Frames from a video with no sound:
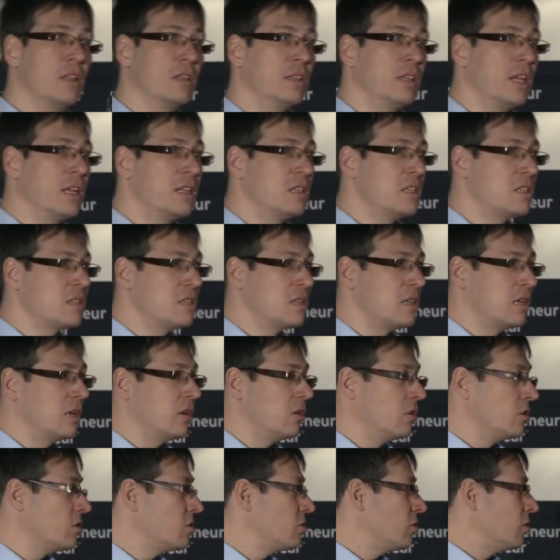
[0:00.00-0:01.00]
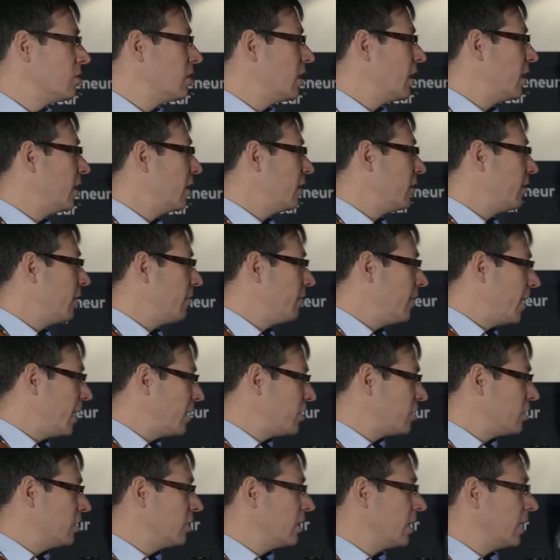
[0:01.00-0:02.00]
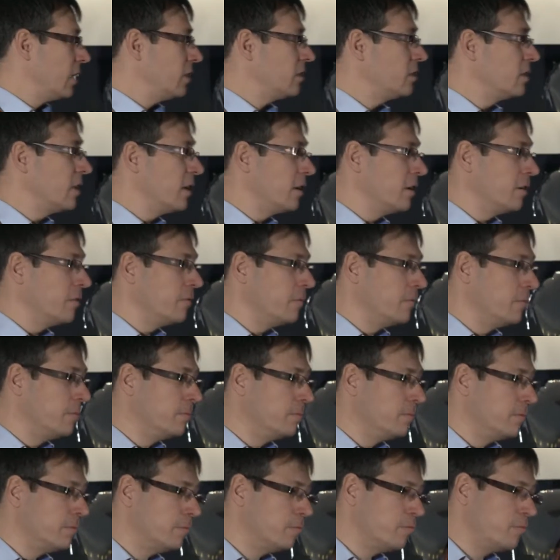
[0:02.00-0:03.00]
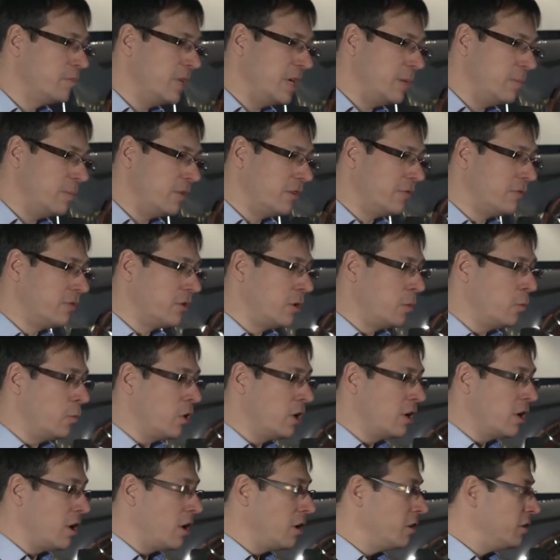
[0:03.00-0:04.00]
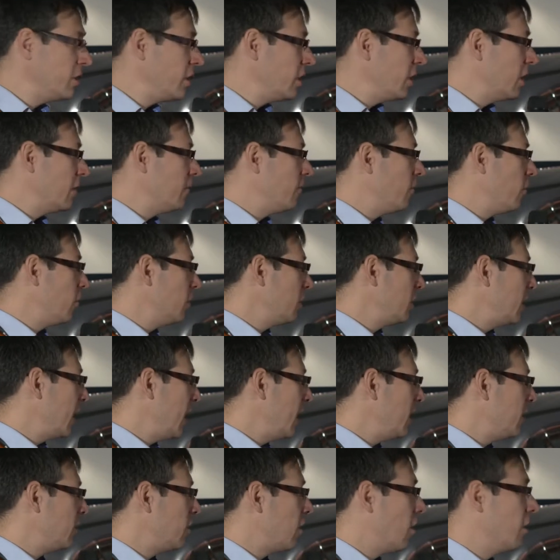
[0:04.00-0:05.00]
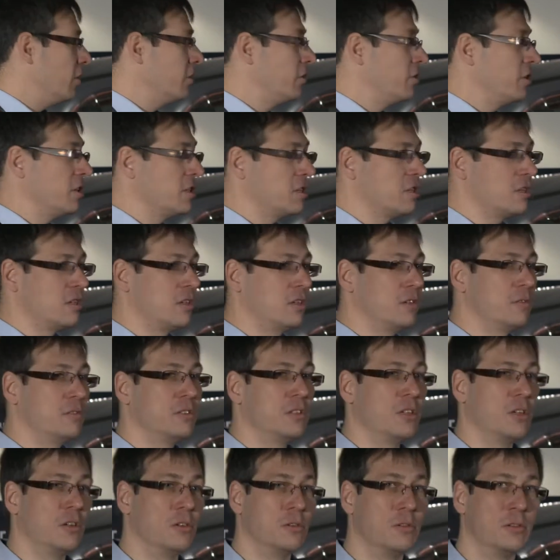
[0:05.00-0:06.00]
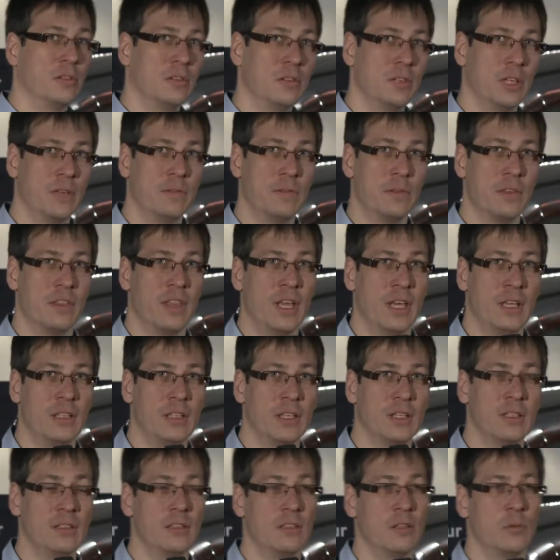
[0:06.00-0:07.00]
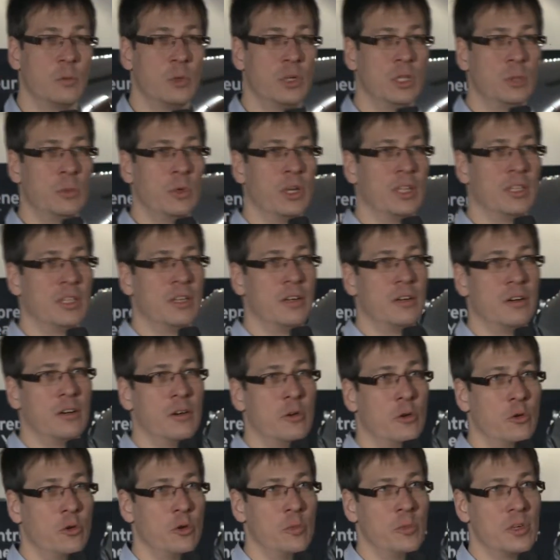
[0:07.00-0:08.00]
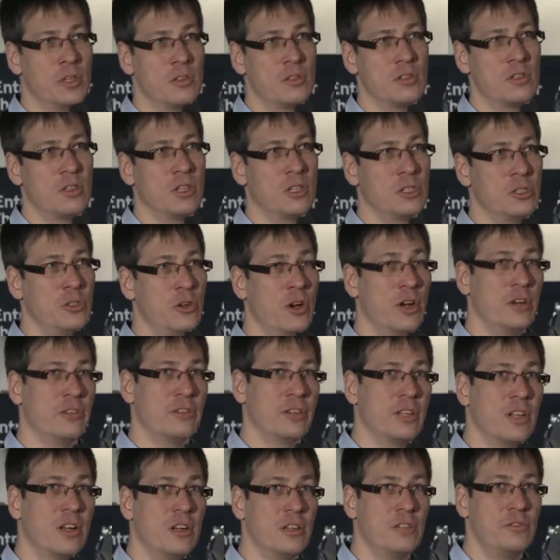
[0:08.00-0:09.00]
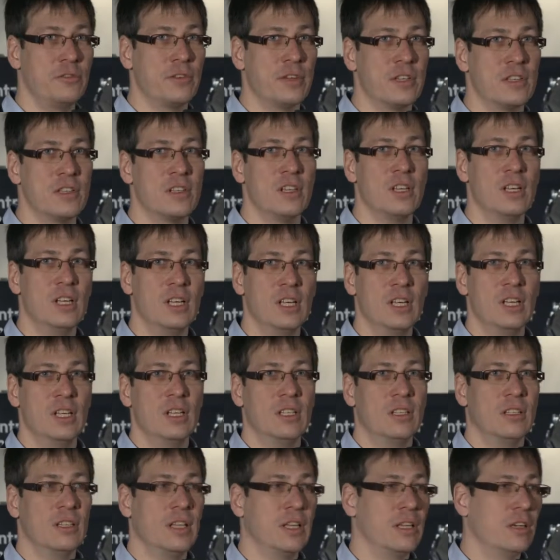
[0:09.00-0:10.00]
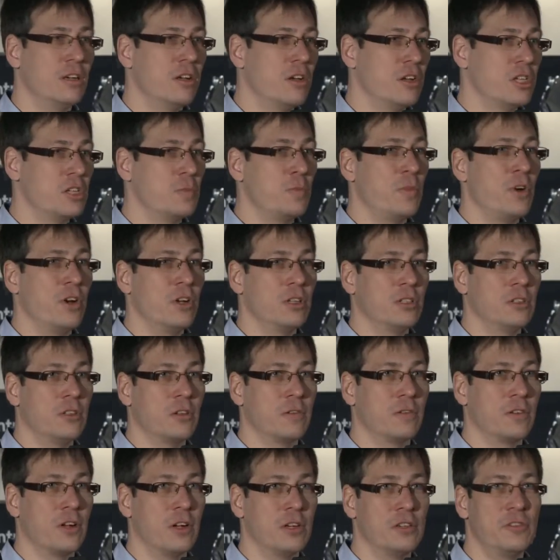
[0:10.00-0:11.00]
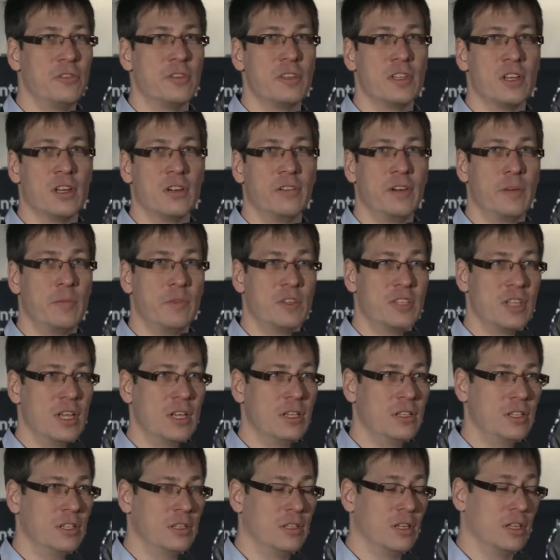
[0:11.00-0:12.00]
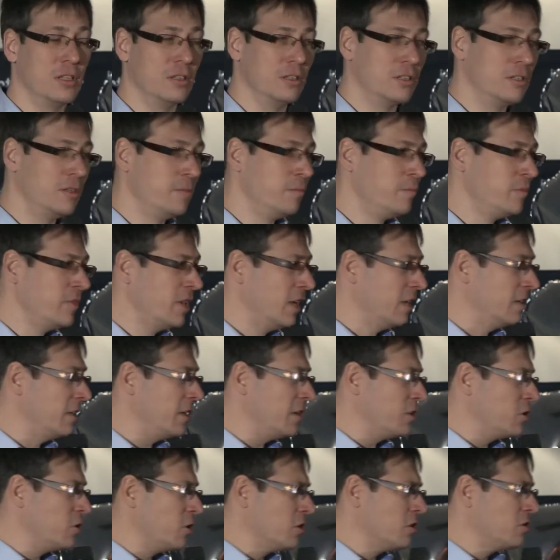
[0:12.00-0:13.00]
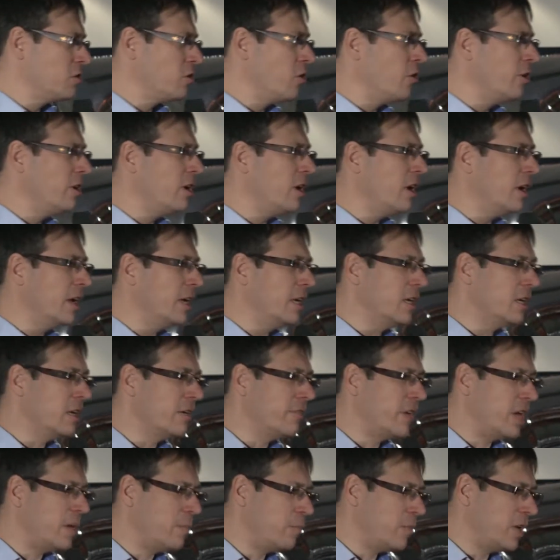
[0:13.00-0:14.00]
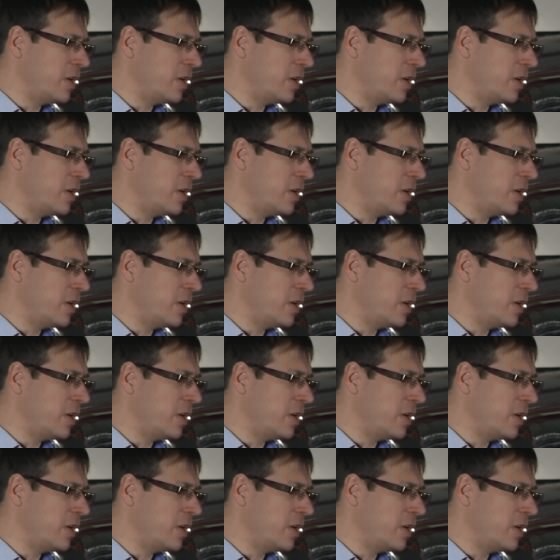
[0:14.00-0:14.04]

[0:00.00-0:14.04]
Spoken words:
that's also the reflection that there are people from 148 countries. So if you think that worldwide there are almost 200 countries, then large part of countries are represented. And there is also online web